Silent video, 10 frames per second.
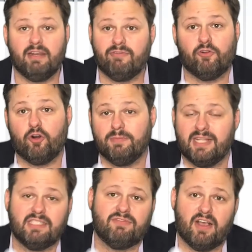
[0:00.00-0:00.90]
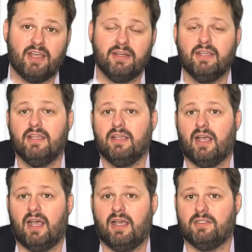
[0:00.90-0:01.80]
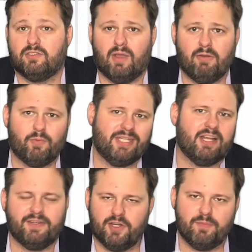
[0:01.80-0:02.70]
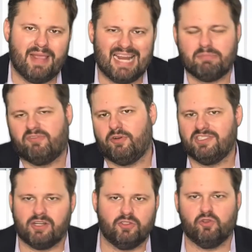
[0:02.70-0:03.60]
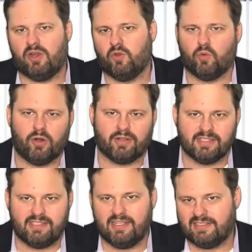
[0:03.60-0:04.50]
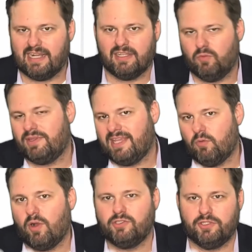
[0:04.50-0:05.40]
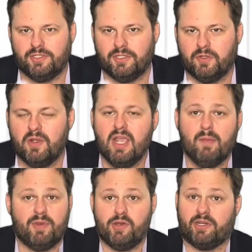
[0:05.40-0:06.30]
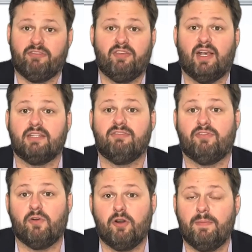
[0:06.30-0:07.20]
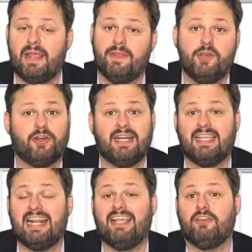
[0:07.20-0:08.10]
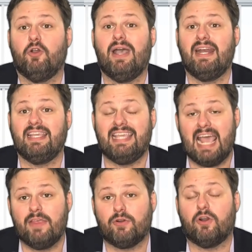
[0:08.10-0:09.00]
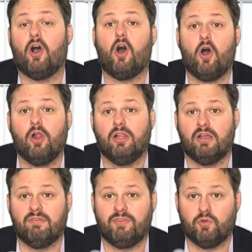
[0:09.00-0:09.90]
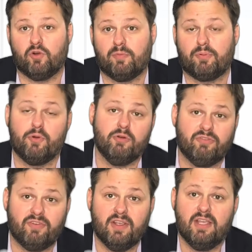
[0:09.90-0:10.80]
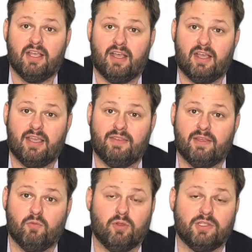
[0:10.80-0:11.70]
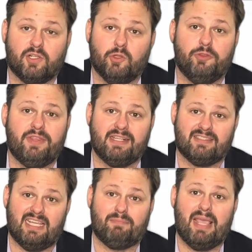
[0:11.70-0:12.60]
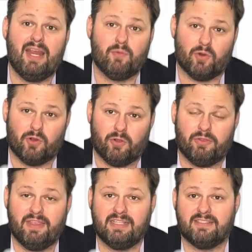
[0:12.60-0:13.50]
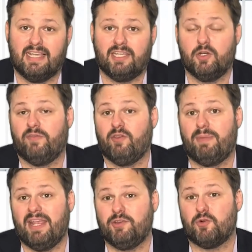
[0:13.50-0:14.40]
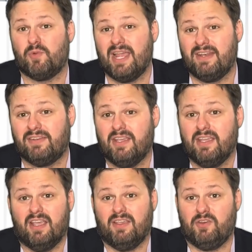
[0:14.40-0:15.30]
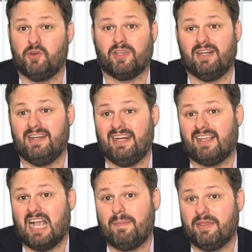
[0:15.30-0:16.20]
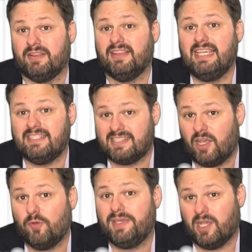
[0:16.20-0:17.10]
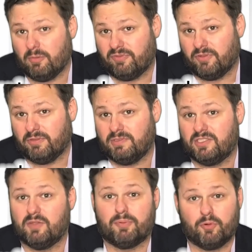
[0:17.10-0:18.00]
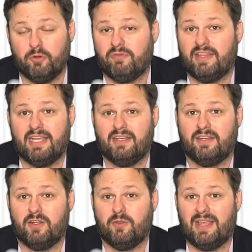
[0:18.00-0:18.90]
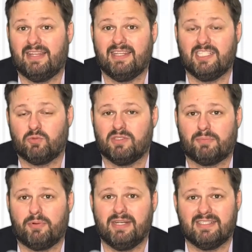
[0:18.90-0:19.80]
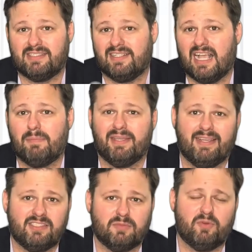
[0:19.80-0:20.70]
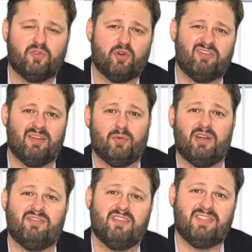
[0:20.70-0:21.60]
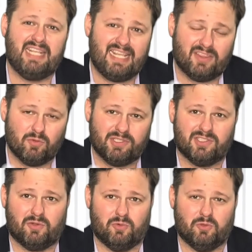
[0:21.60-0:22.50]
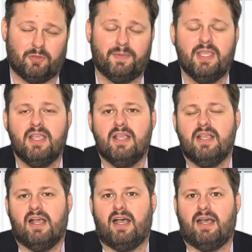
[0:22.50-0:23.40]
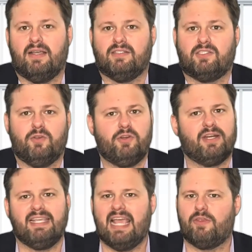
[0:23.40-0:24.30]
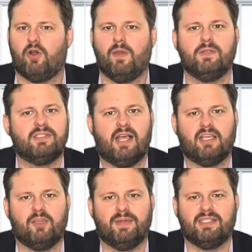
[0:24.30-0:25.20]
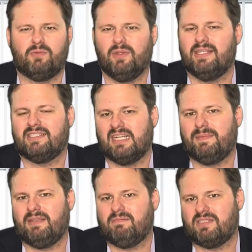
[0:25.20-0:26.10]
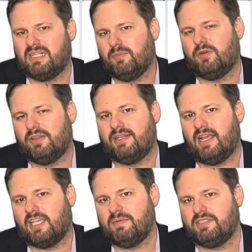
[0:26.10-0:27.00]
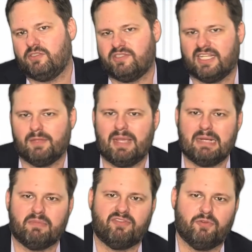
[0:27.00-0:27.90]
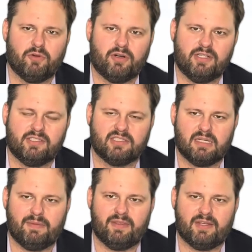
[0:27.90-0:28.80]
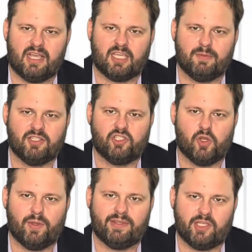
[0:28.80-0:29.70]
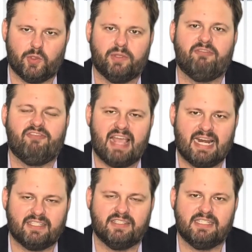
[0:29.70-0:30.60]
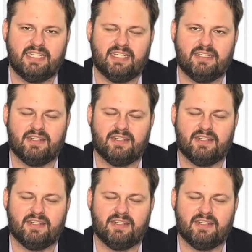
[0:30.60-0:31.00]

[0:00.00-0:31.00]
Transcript: forms, that's fine. So I would reach out to your bank before you start doing all the work and see exactly what they want you to do. But you're going to fill out the form, and then you're going to go ahead and gather all of your proof that will include things like payroll, things like, if you paid your rent, you're going to need a copy of the lease. That will be helpful just to prove that, that lease was a pre-existing obligation before February 15th, which is a rule. So you're going to gather all those documents. Really, it's going to be similar to the documents you sent the bank before. It's just going to be the documents showing that you, in fact, did,